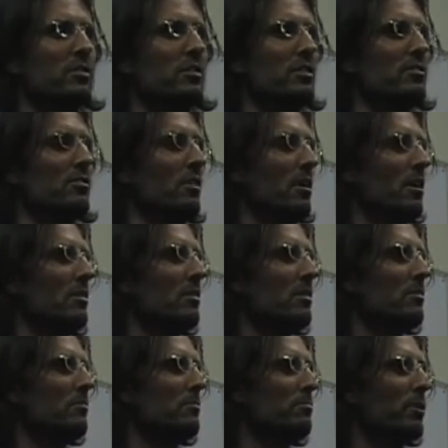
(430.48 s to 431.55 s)
that are not
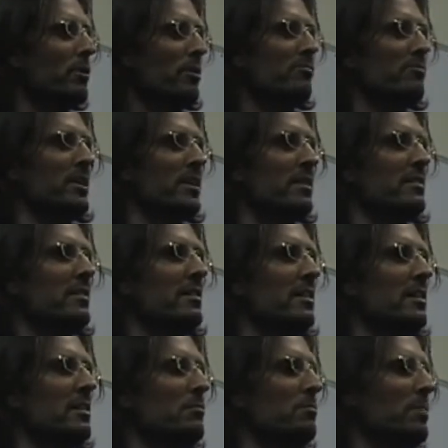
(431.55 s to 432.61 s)
perfect,
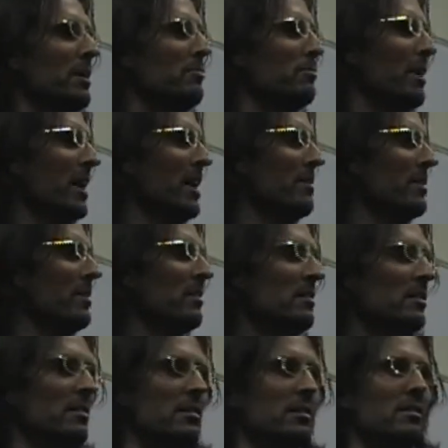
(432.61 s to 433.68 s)
but rather
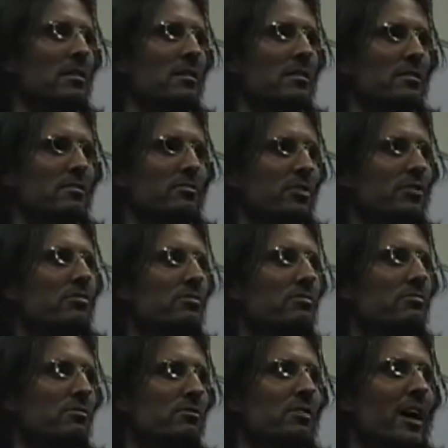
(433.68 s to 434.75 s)

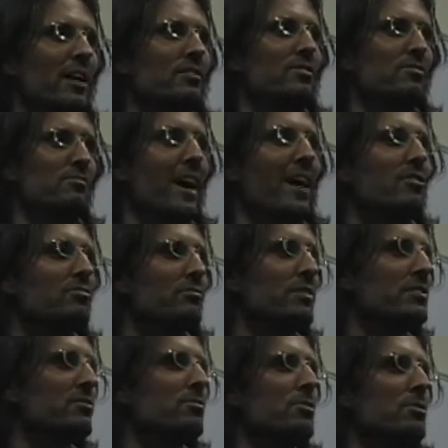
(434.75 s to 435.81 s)
just
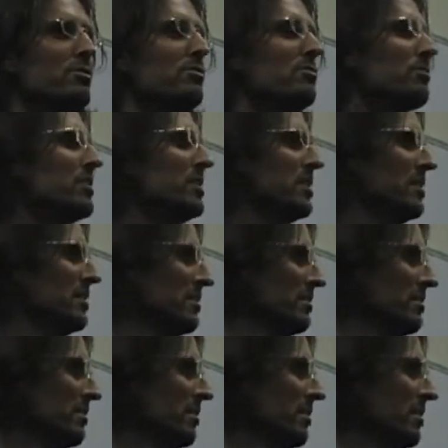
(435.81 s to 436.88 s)
satisfactory to a degree.
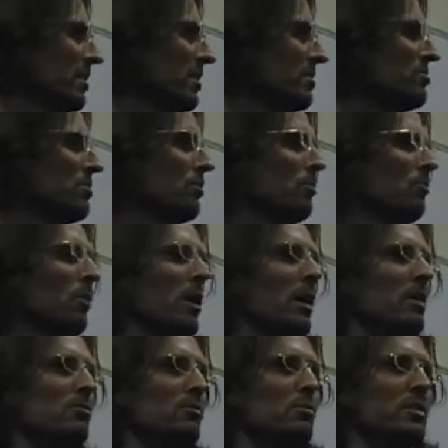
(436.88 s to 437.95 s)
So
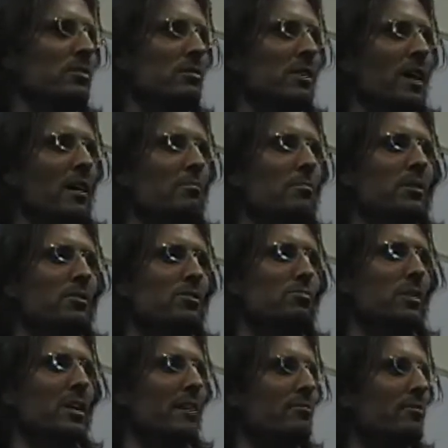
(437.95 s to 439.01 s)
why do we do that? Because
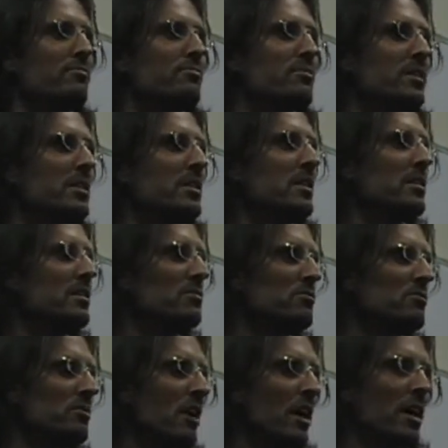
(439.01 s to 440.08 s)
we have a feeling
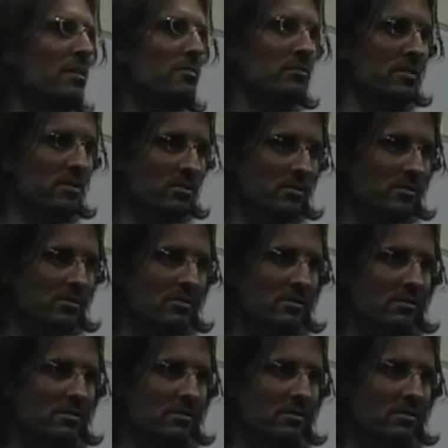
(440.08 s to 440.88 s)
inside of us.